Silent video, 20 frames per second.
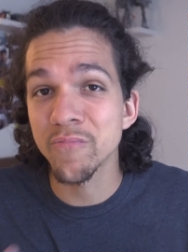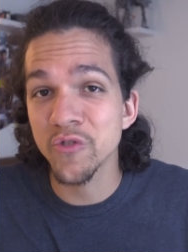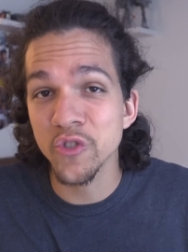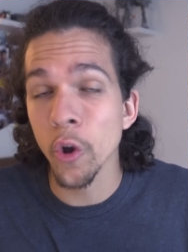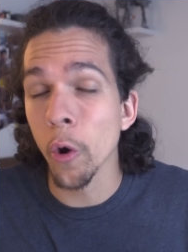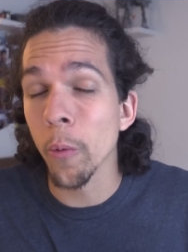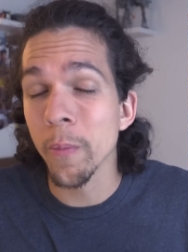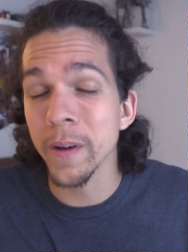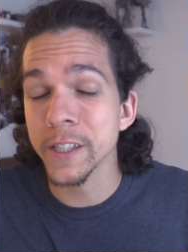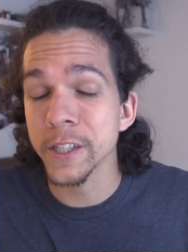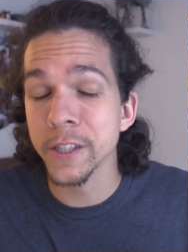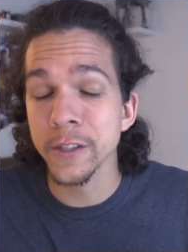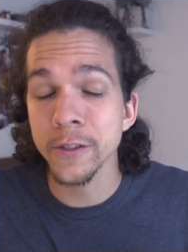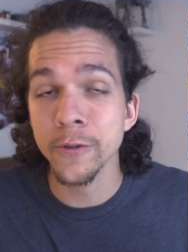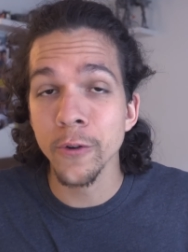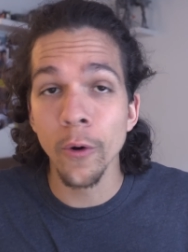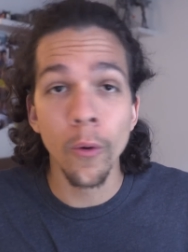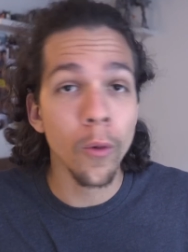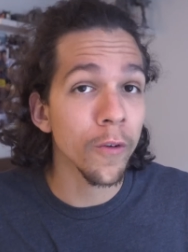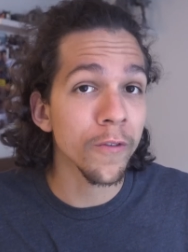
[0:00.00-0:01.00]
so much
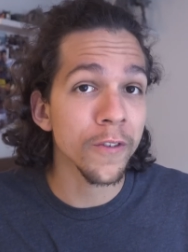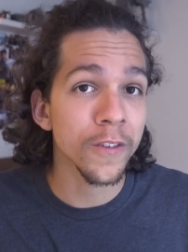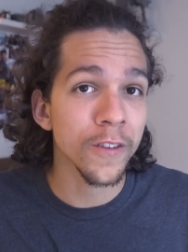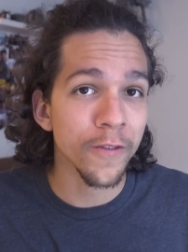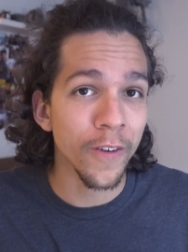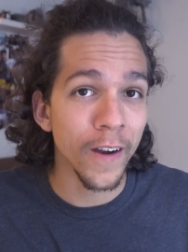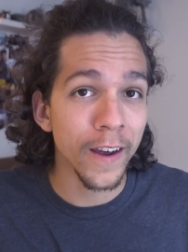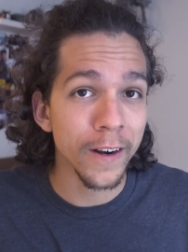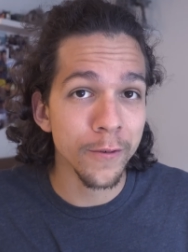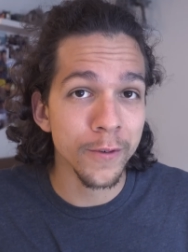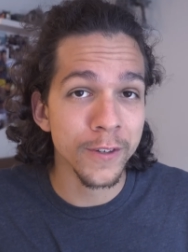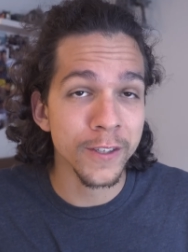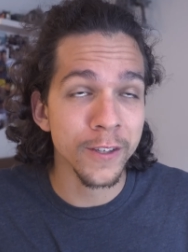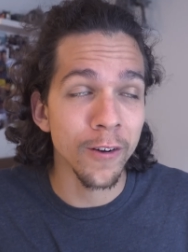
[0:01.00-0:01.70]
control over the final